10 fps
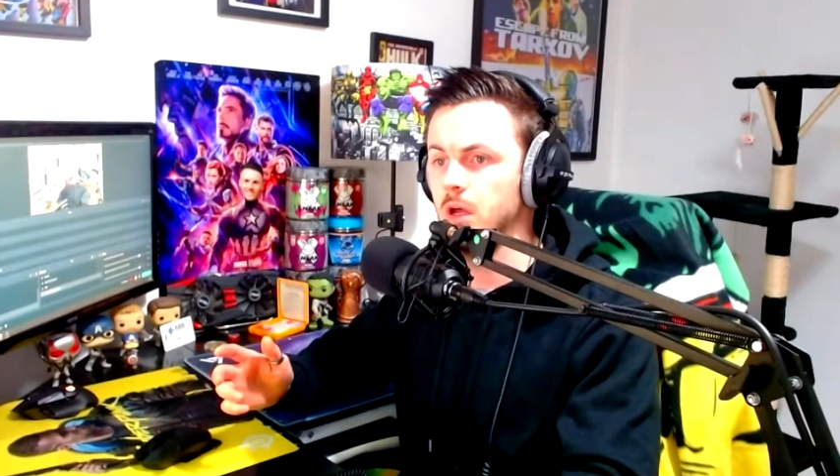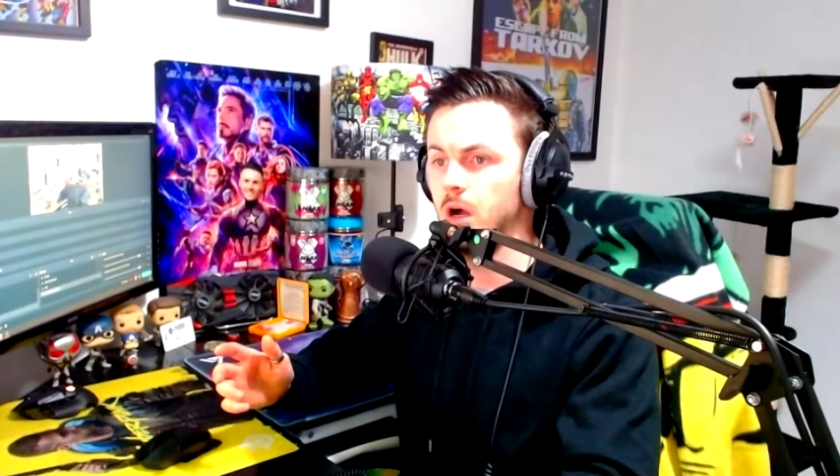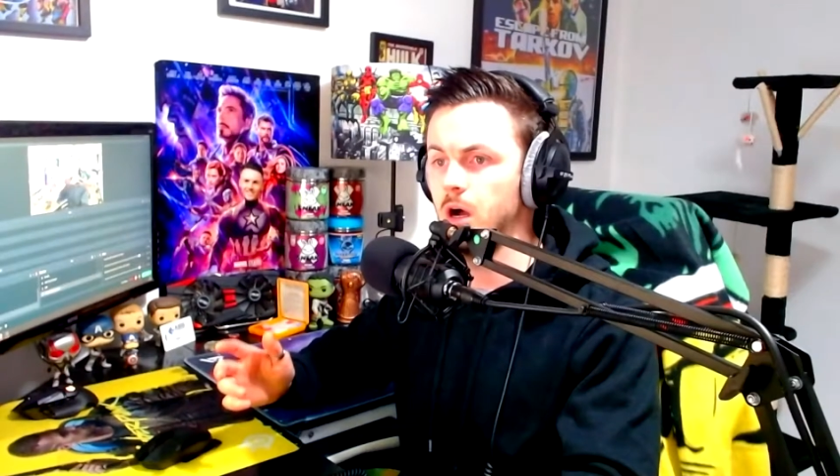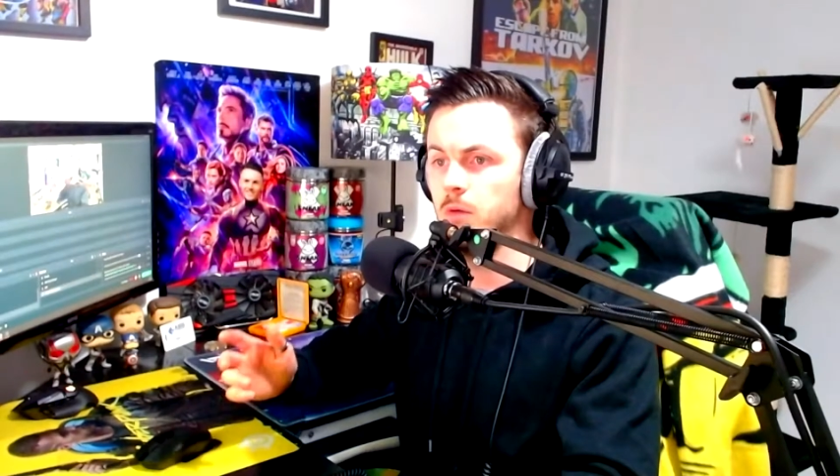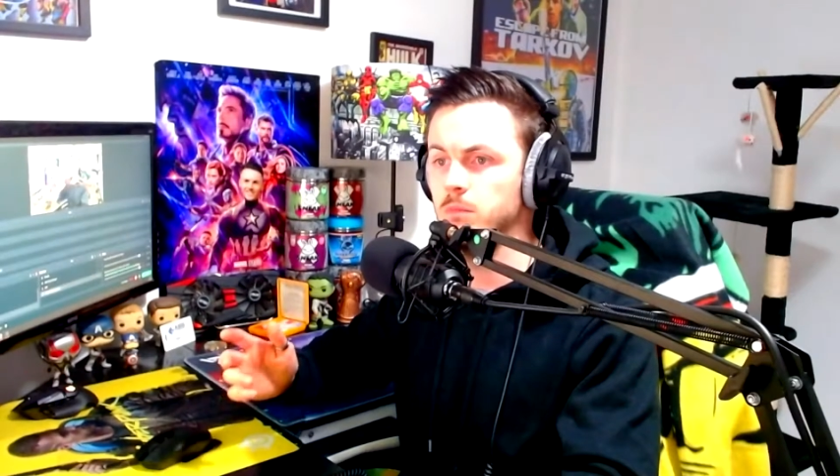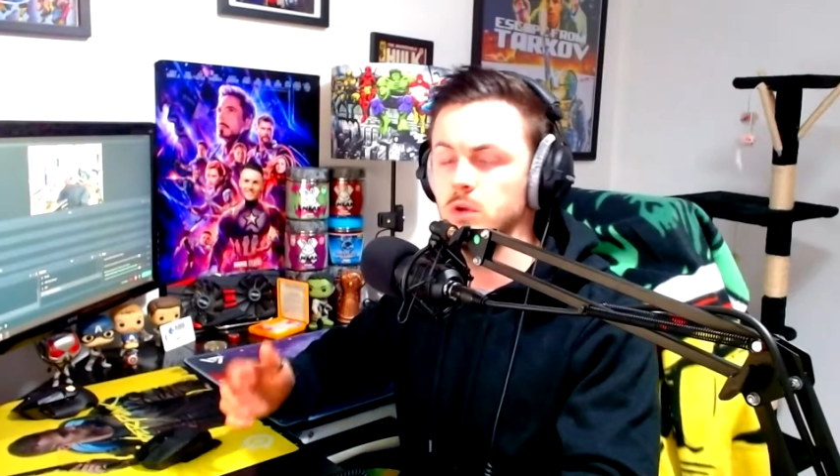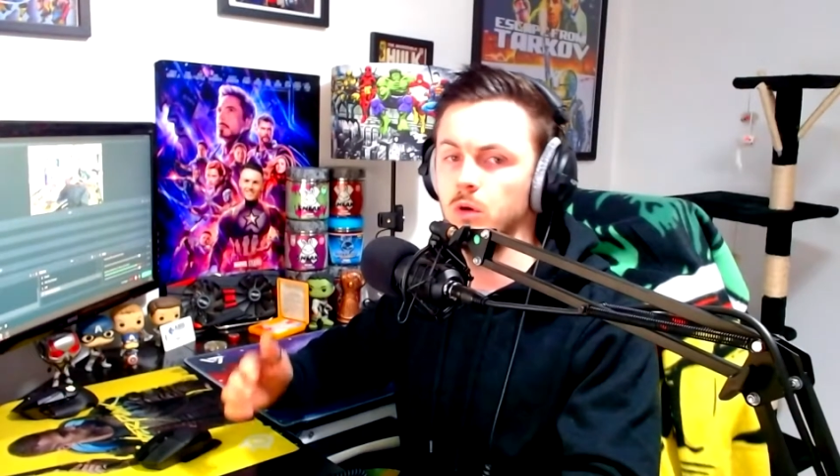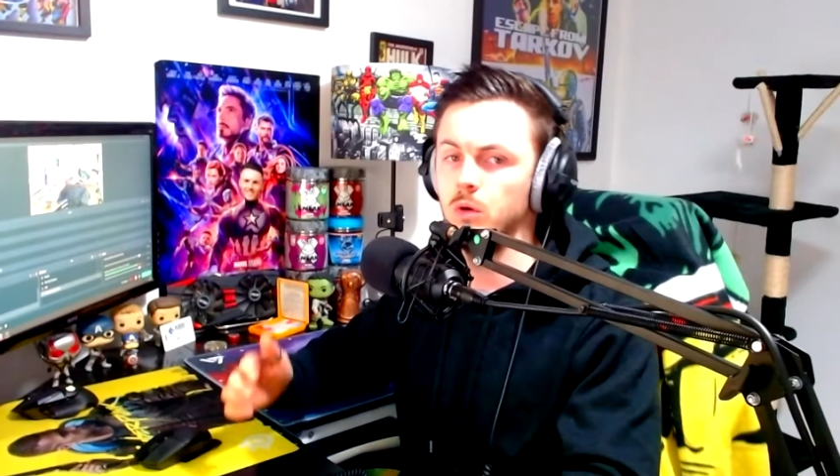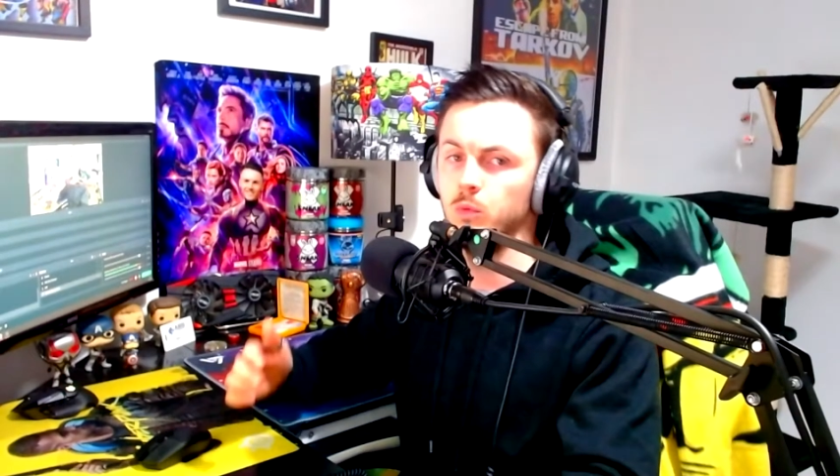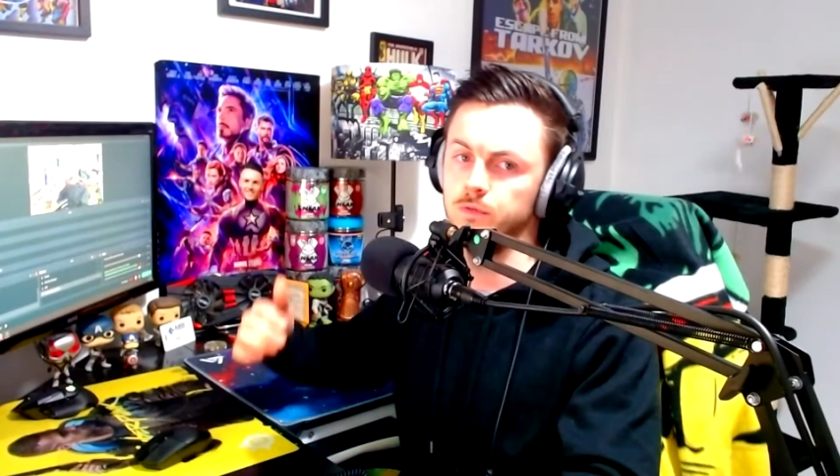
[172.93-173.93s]
I'm
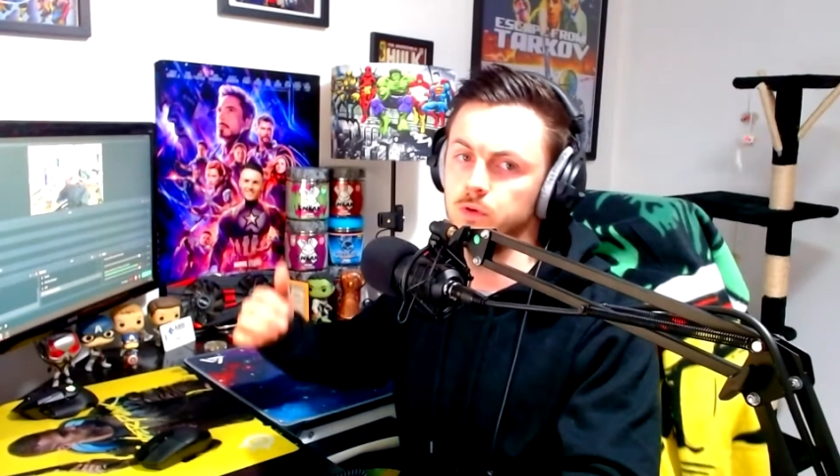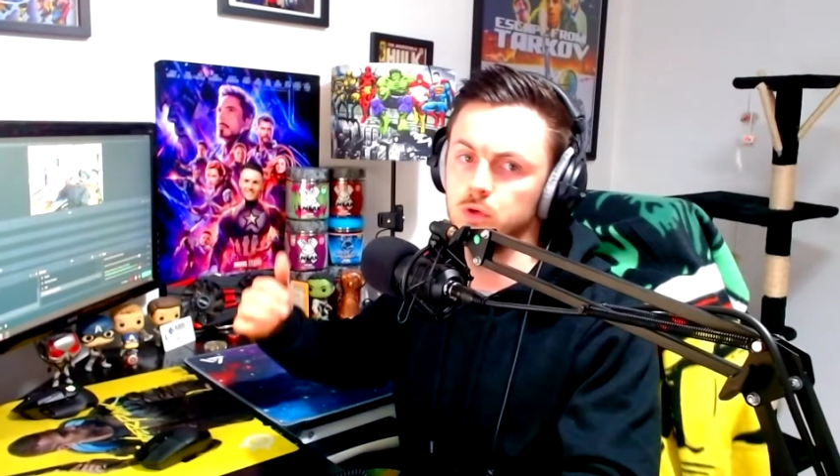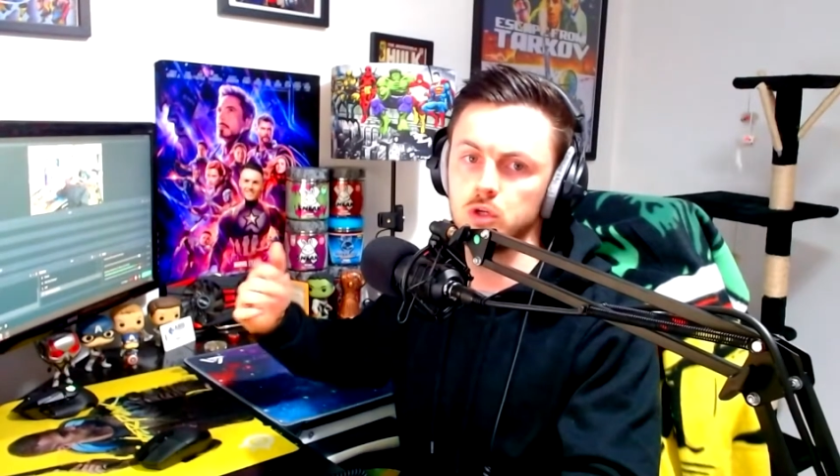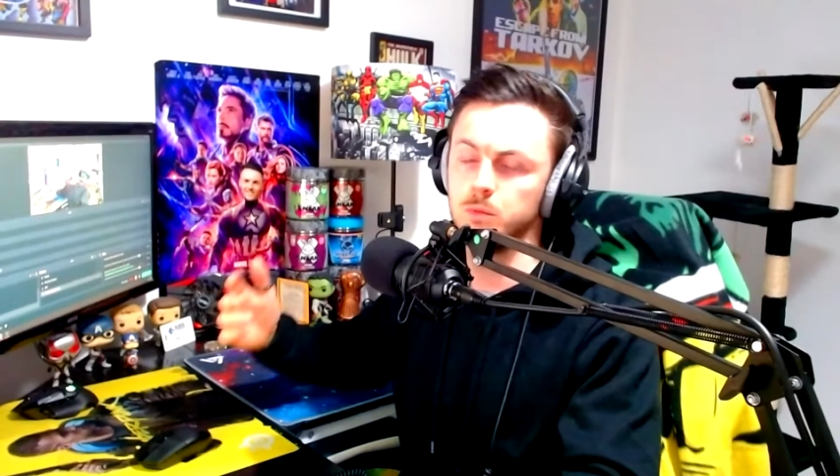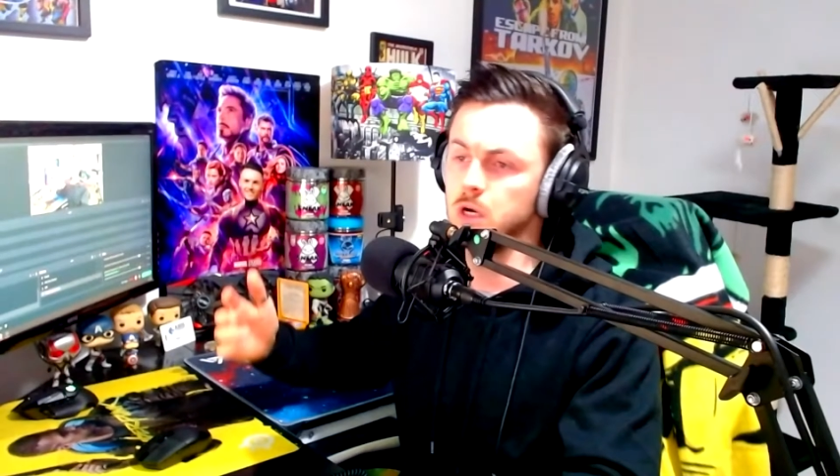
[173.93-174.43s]
not one of your top two.